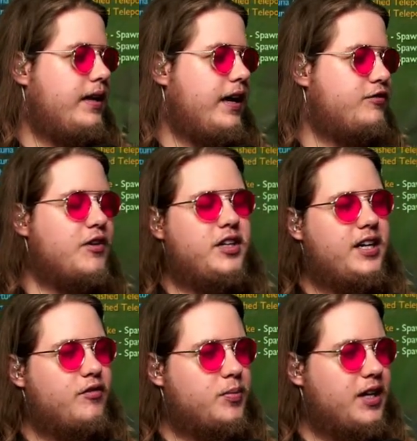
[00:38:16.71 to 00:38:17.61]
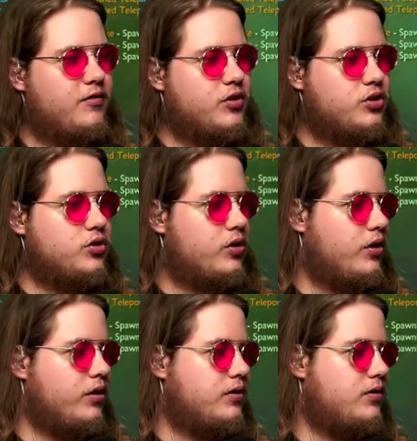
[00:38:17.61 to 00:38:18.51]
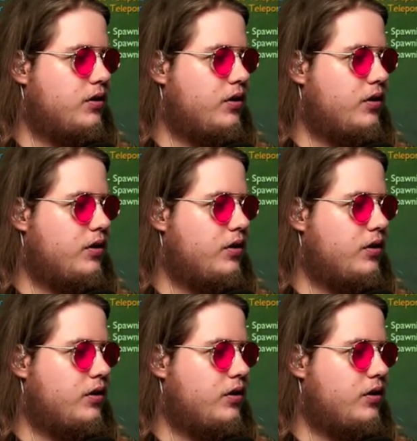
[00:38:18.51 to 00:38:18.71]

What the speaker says: I've definitely never played versus Urgot